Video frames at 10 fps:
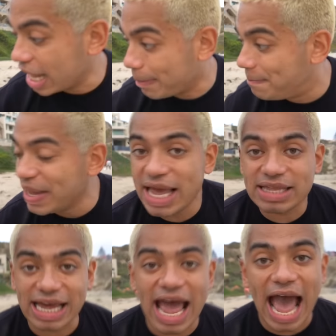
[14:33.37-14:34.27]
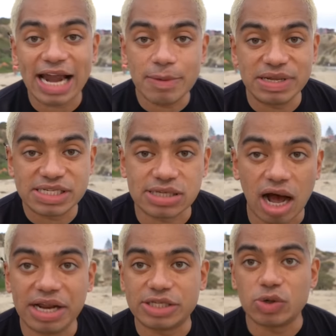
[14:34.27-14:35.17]
like big, that had to have been
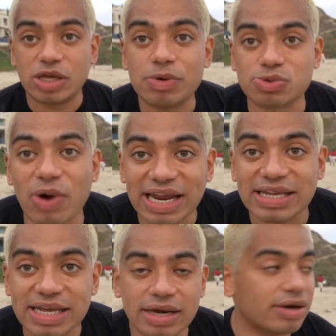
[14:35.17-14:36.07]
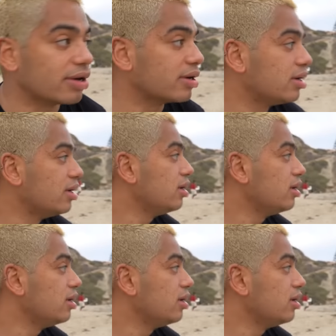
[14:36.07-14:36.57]
Sonic, dude. He was right here. Yeah.